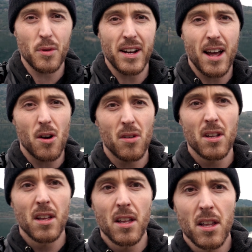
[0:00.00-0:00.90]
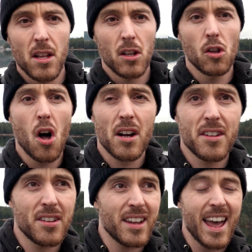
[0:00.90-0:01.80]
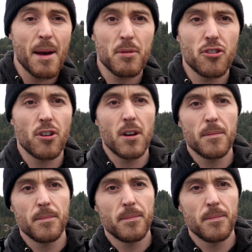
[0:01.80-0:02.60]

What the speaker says: right now. Locked aperture.